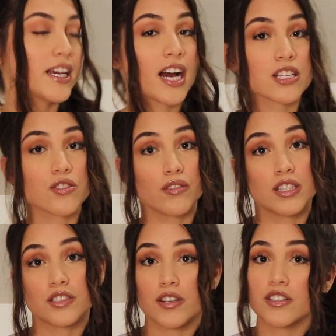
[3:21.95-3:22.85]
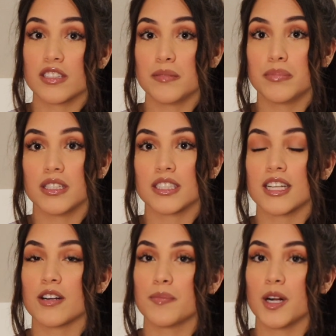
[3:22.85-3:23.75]
Yeah, so these crinkly books
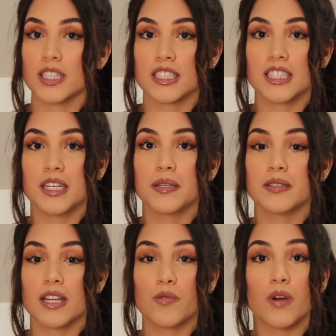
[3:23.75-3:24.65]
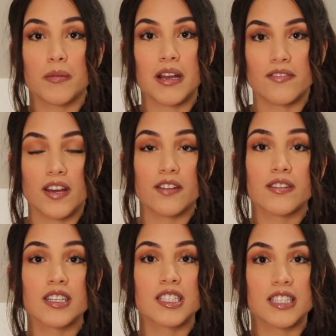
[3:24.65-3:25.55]
are personally like one of my
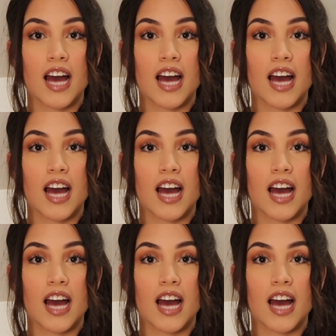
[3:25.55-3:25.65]
favorites.